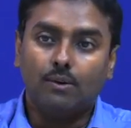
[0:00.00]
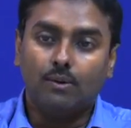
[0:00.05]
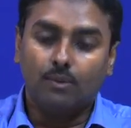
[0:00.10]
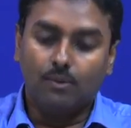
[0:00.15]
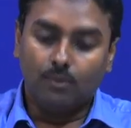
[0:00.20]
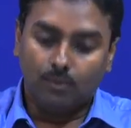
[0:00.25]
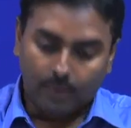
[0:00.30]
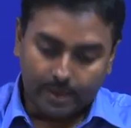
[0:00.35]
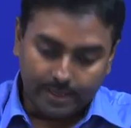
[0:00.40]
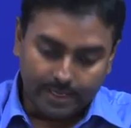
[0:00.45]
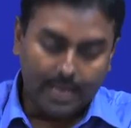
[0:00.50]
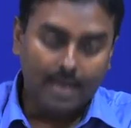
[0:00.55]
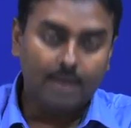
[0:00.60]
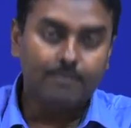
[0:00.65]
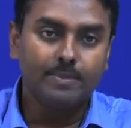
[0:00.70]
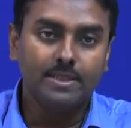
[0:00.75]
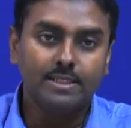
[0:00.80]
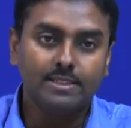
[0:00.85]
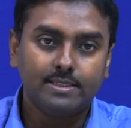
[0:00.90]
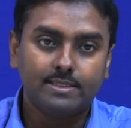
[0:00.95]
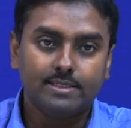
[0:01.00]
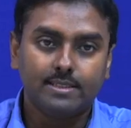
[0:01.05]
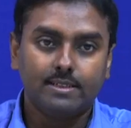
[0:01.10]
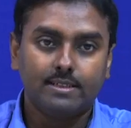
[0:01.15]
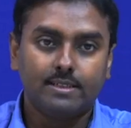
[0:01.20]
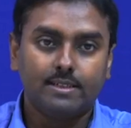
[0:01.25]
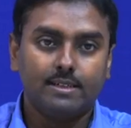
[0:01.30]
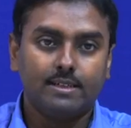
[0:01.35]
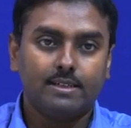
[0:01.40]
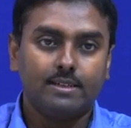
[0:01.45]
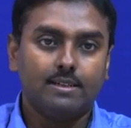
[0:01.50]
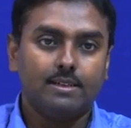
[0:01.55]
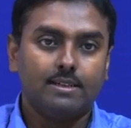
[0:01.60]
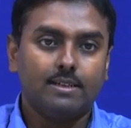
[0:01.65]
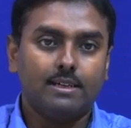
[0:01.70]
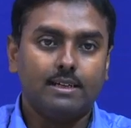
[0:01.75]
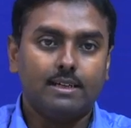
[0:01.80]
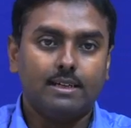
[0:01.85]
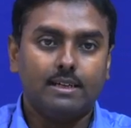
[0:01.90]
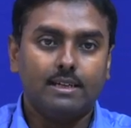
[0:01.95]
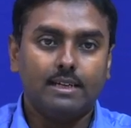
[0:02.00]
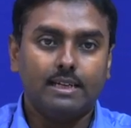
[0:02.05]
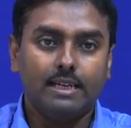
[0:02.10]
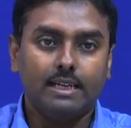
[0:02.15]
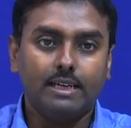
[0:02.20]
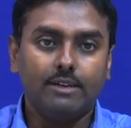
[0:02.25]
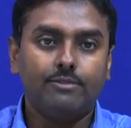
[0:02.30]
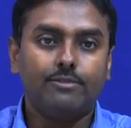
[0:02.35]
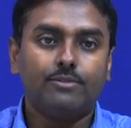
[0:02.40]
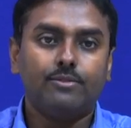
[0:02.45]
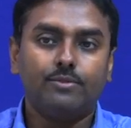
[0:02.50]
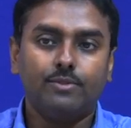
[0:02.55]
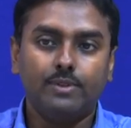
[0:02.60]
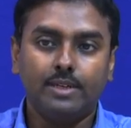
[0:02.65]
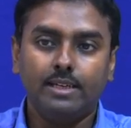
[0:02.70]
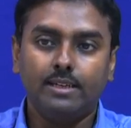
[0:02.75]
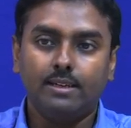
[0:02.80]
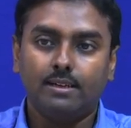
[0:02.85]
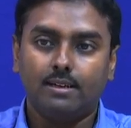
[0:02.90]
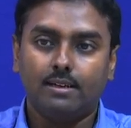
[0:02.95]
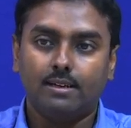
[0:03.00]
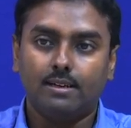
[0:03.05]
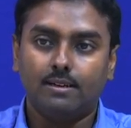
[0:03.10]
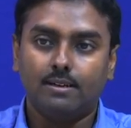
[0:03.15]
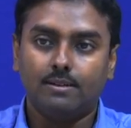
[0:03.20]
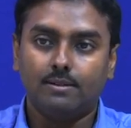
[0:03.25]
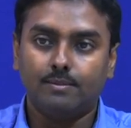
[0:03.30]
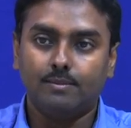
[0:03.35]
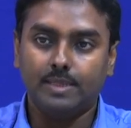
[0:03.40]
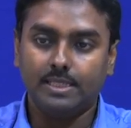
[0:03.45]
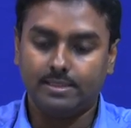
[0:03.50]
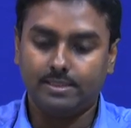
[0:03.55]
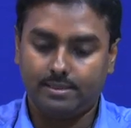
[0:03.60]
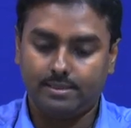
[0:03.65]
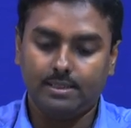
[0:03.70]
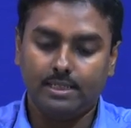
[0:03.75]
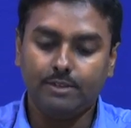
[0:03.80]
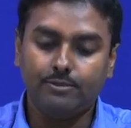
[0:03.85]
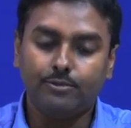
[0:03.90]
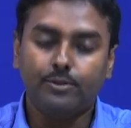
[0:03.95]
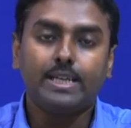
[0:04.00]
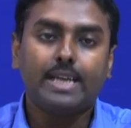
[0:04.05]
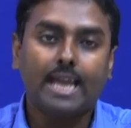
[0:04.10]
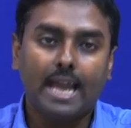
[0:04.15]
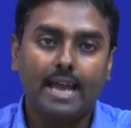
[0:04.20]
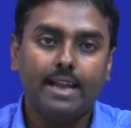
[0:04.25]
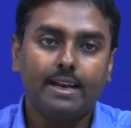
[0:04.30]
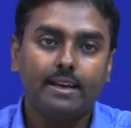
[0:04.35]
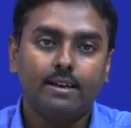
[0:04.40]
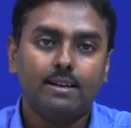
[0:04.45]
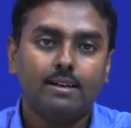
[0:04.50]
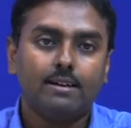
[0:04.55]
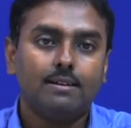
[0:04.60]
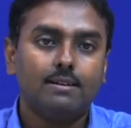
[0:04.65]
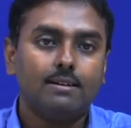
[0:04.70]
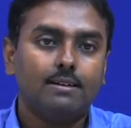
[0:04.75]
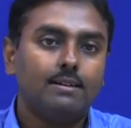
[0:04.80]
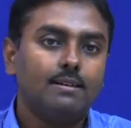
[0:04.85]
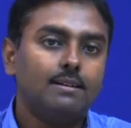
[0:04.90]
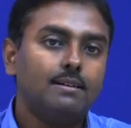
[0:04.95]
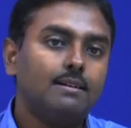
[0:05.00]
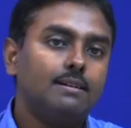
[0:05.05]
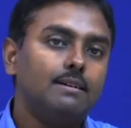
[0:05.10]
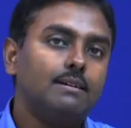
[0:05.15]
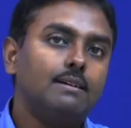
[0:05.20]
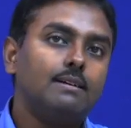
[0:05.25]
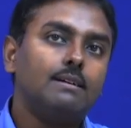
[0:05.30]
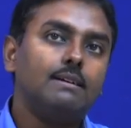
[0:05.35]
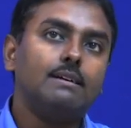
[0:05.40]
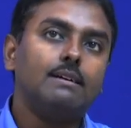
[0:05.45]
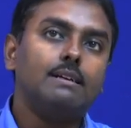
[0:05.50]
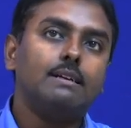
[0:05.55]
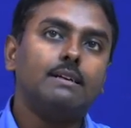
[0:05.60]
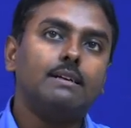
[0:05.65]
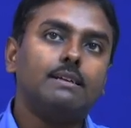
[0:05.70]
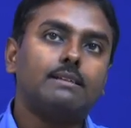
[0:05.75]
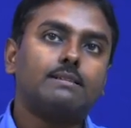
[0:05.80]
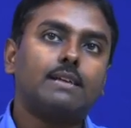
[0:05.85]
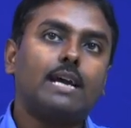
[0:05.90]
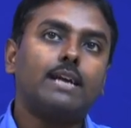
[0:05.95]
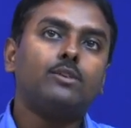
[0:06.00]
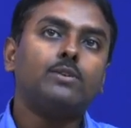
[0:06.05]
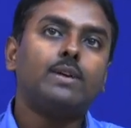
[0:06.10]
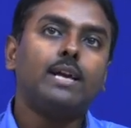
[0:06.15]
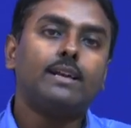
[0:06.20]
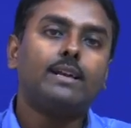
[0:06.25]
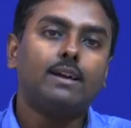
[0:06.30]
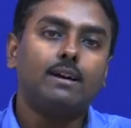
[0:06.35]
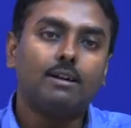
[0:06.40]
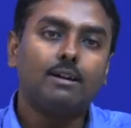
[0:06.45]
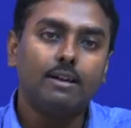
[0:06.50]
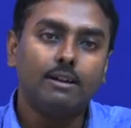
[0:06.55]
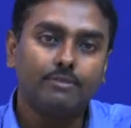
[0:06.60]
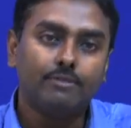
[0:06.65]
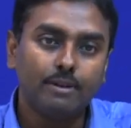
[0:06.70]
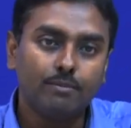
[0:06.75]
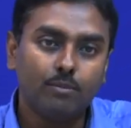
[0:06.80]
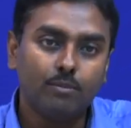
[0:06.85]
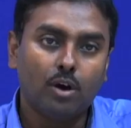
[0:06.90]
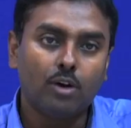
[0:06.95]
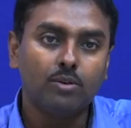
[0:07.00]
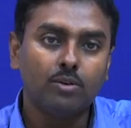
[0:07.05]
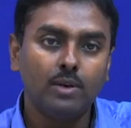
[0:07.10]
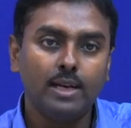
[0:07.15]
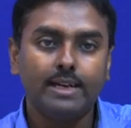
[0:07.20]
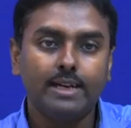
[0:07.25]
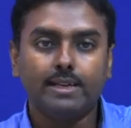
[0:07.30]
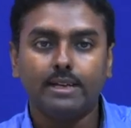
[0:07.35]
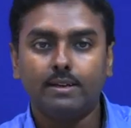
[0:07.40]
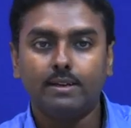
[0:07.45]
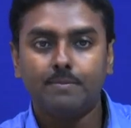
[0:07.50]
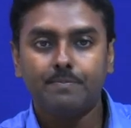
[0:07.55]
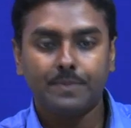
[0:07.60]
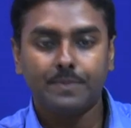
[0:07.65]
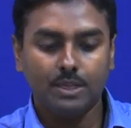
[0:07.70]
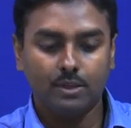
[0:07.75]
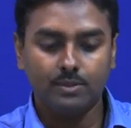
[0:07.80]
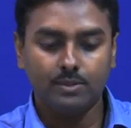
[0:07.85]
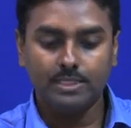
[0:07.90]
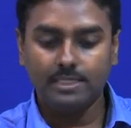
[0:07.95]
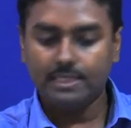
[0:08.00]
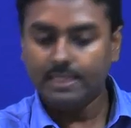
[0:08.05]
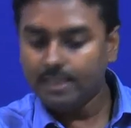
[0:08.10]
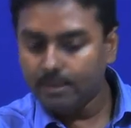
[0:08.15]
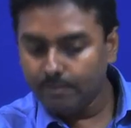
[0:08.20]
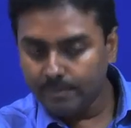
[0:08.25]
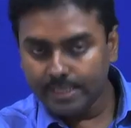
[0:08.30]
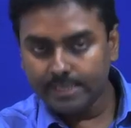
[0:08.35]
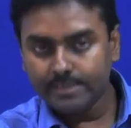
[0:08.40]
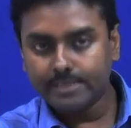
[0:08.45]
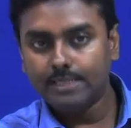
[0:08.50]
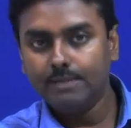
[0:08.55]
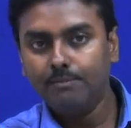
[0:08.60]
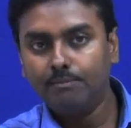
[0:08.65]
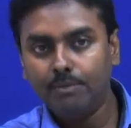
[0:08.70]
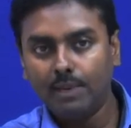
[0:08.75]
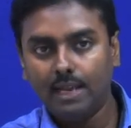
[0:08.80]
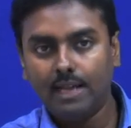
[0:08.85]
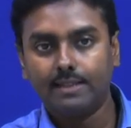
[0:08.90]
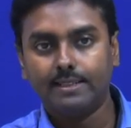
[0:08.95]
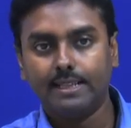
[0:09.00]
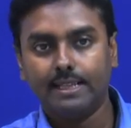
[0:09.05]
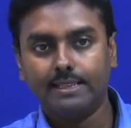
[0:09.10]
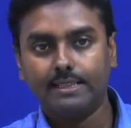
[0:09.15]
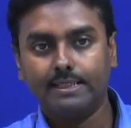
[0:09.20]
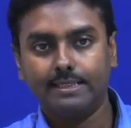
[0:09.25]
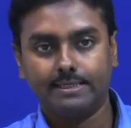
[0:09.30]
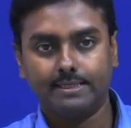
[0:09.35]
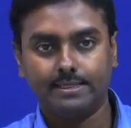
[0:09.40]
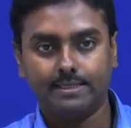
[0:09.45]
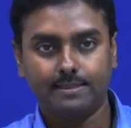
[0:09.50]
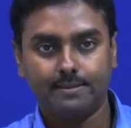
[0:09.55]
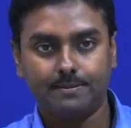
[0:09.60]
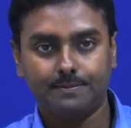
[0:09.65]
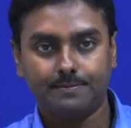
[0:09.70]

what happens if we can try to get a FM modulator which is a little bit simpler than this.